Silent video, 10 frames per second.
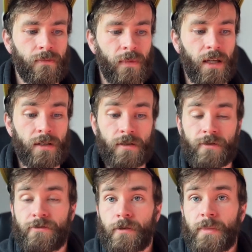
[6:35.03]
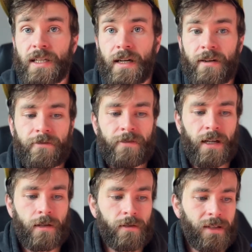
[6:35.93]
And so for me, I've
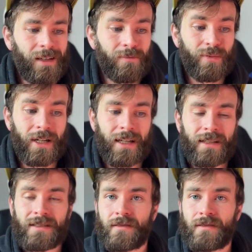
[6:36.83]
found that breads